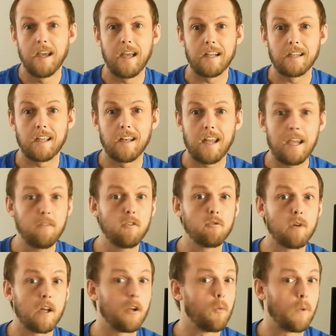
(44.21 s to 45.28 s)
and can even
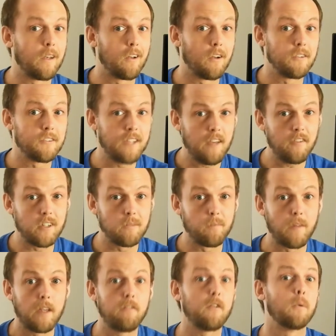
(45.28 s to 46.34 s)
run on Windows
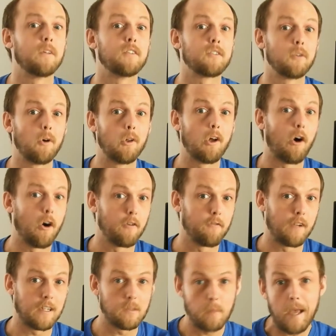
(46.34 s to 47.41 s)
7 if you install a
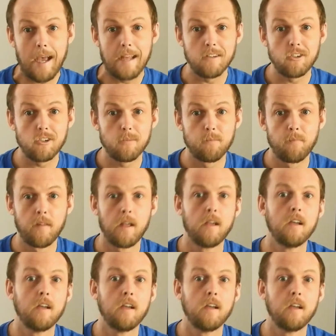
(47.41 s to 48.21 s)
hotfix patch.